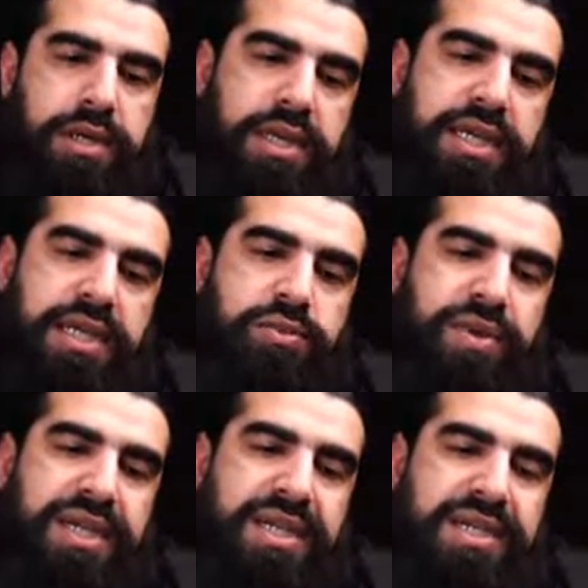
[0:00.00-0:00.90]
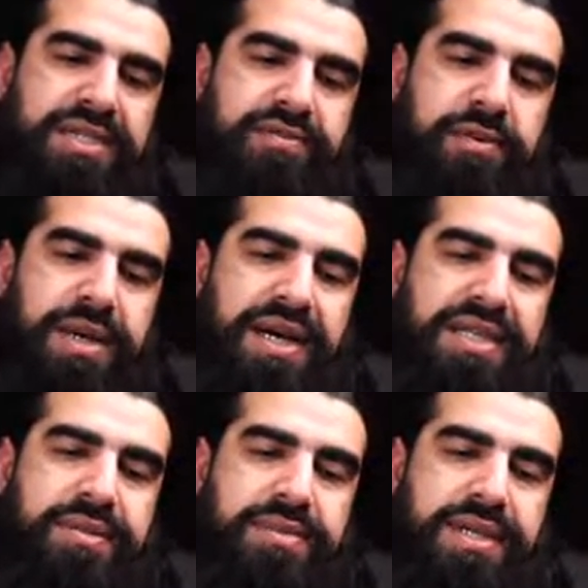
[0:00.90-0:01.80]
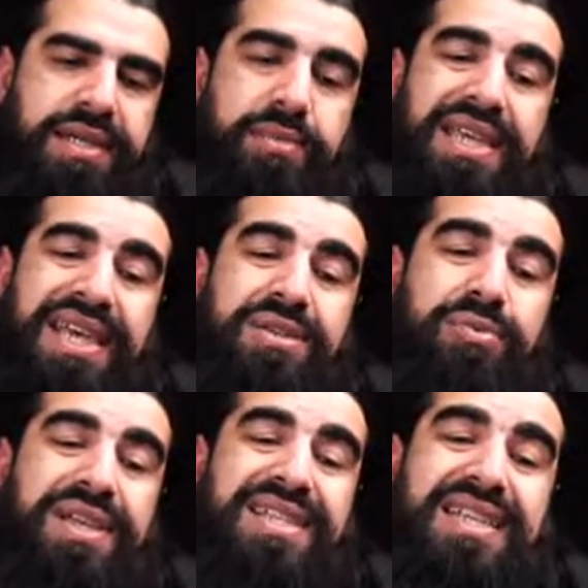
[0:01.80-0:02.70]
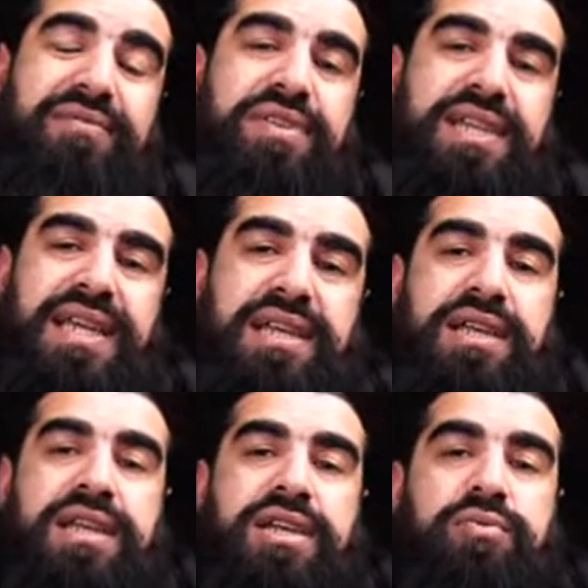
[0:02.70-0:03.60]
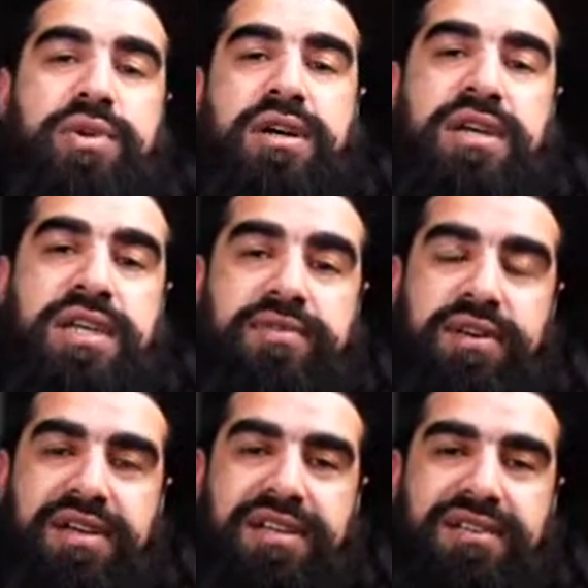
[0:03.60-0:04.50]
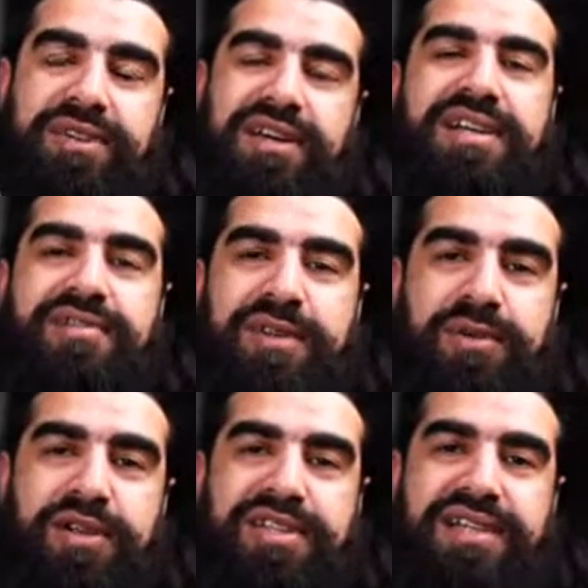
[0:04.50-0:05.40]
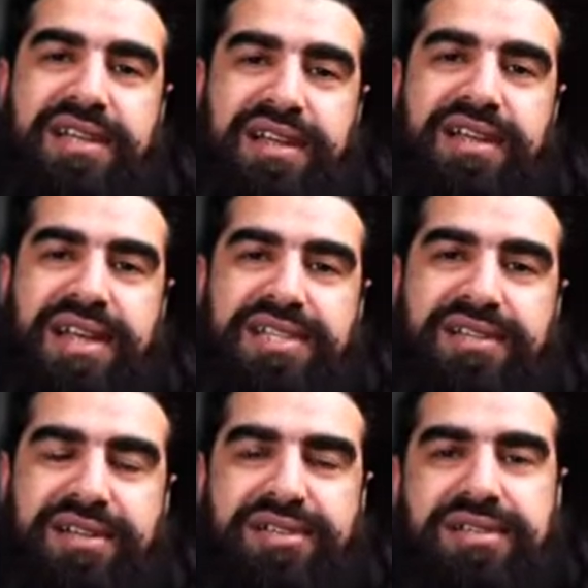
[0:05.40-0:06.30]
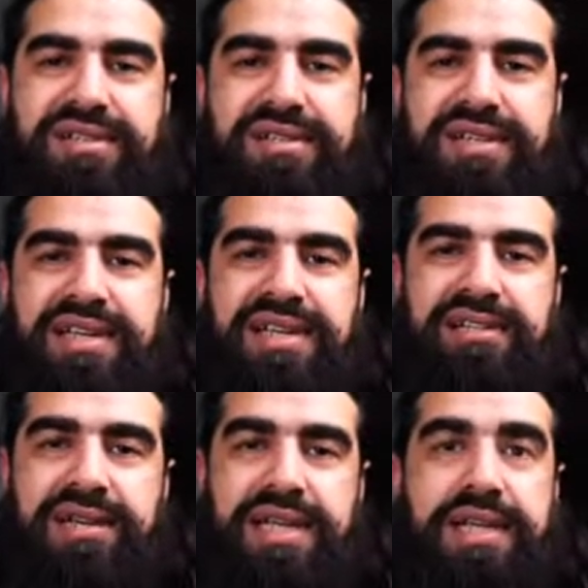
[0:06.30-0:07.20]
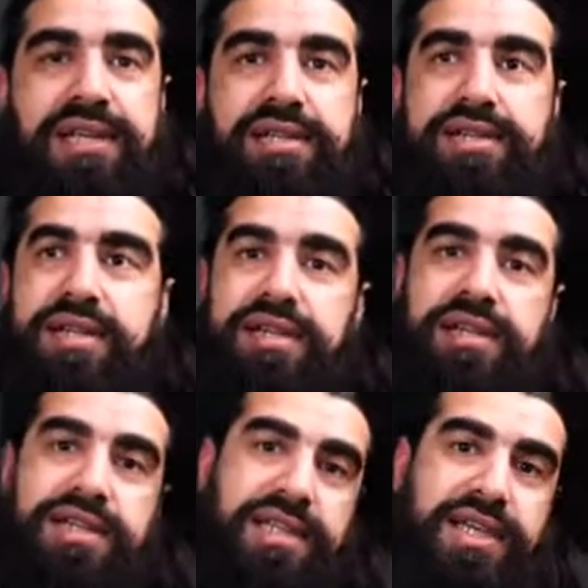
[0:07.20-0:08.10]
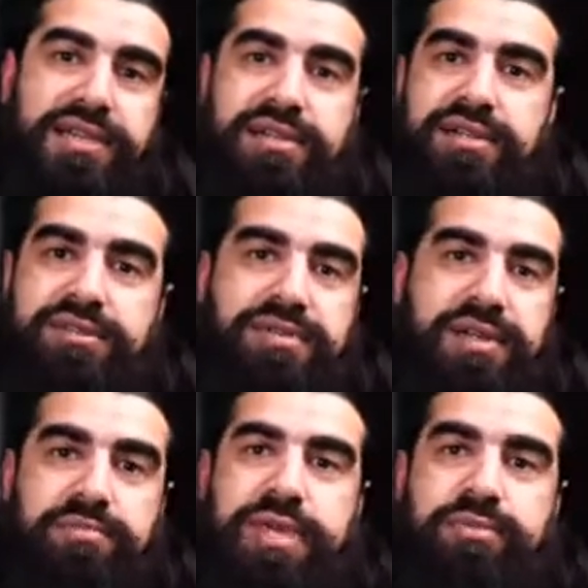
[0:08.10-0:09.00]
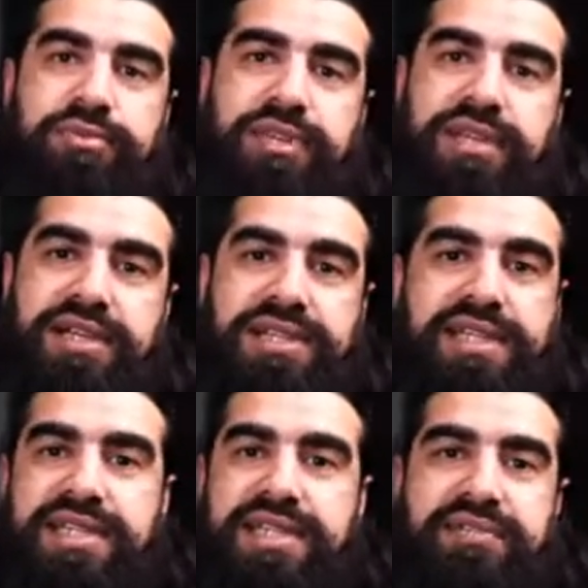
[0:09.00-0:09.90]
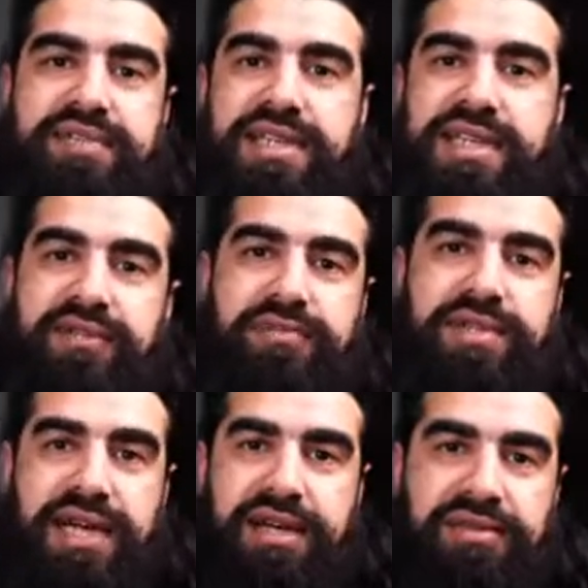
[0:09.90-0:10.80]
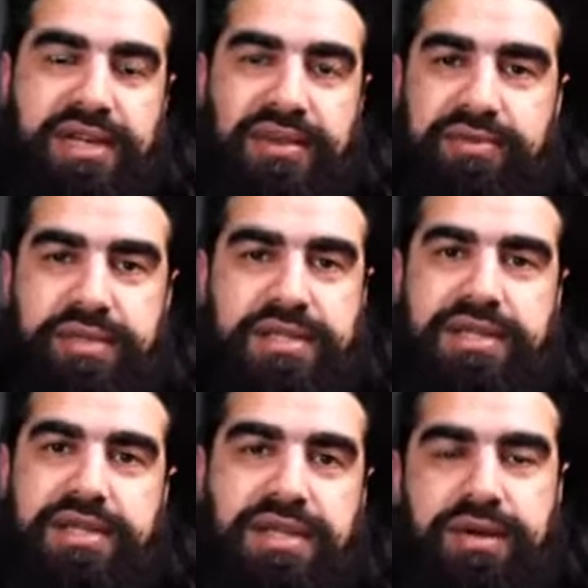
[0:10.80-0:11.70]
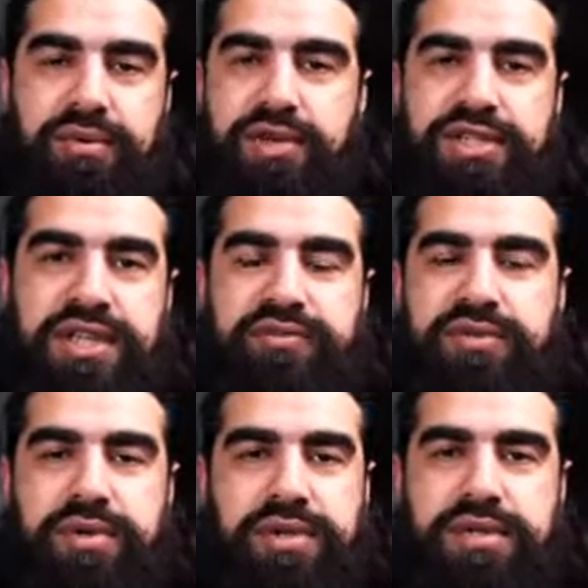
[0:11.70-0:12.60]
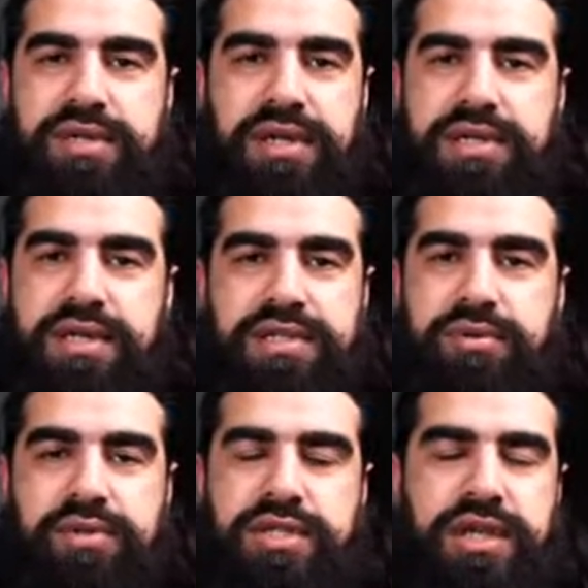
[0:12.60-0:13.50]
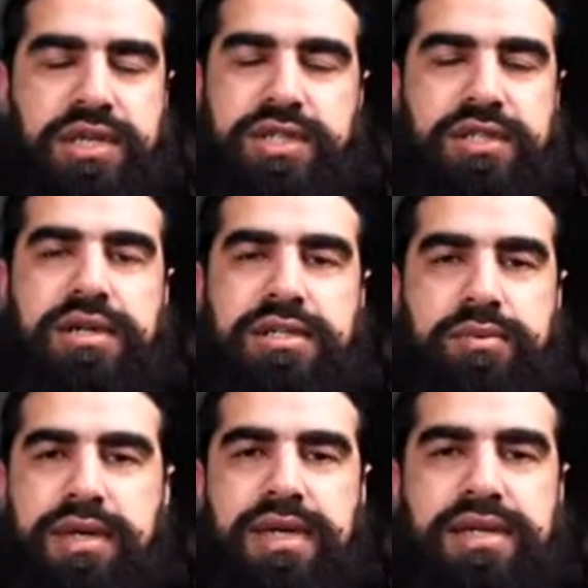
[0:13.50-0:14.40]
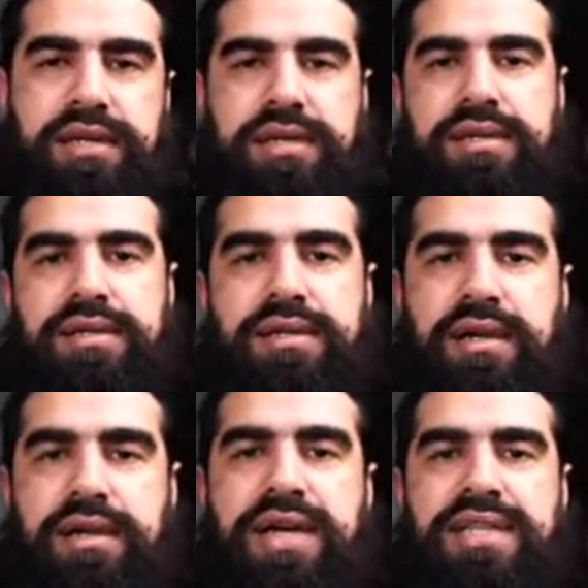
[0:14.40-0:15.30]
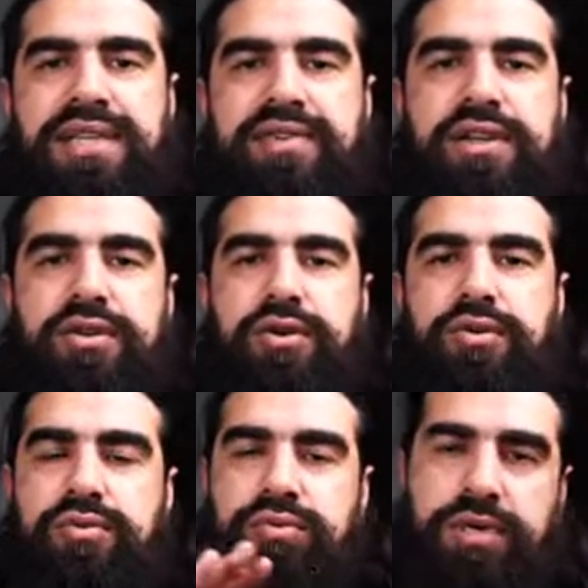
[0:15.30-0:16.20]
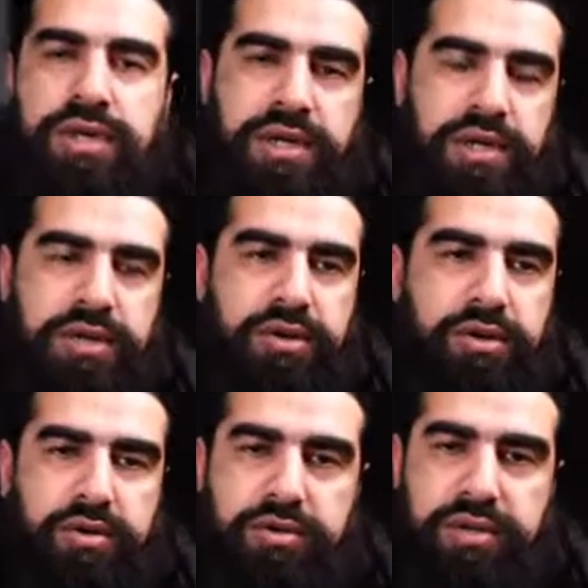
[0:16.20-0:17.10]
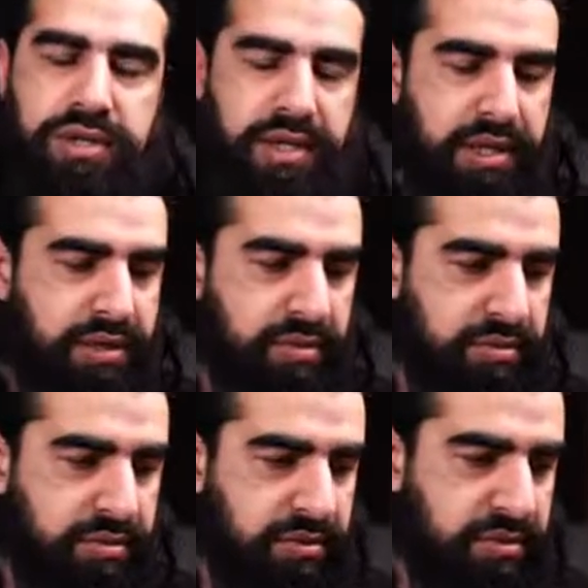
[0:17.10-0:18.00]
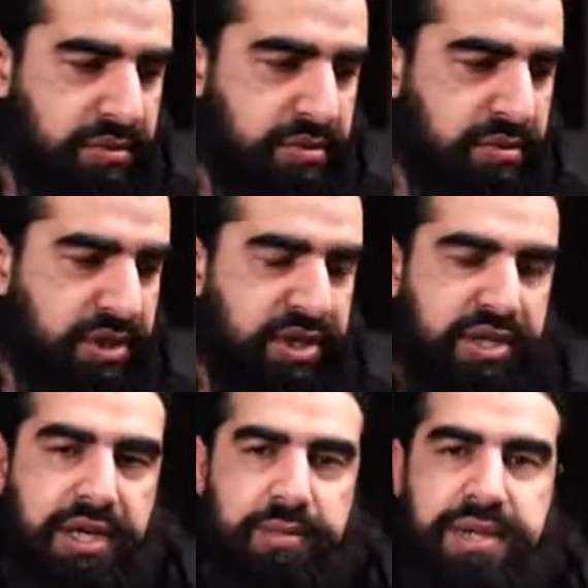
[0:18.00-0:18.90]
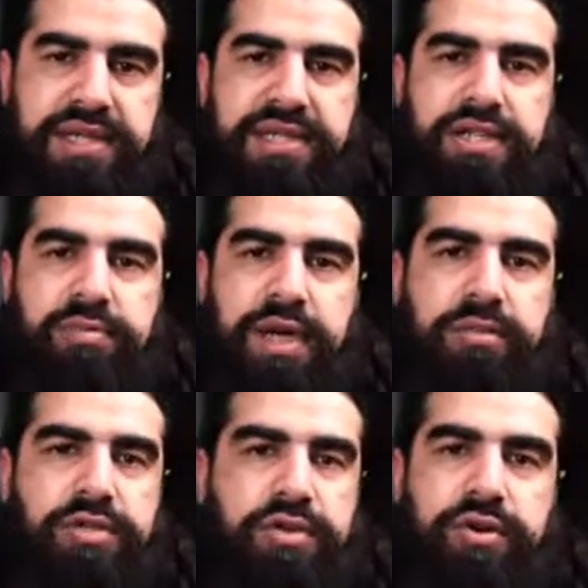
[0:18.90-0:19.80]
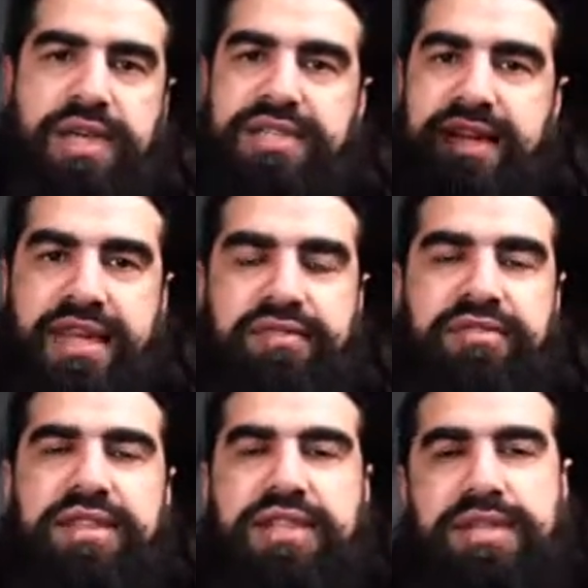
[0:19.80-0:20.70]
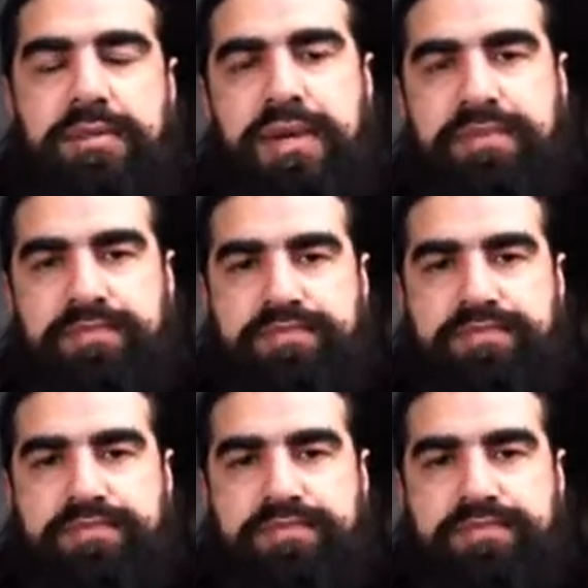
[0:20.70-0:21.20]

he has witnessed from Adam till now, but he hasn't witnessed everything. Like, we can't give him knowledge like Allah has knowledge. It's not like shaitan is like, you know, big brother, CCTV in everyone's house and everyone's watching everyone. That's not what shaitan doesn't work like that. Allah has given no, you know, creature the ability to be able to know exactly everything that's happening.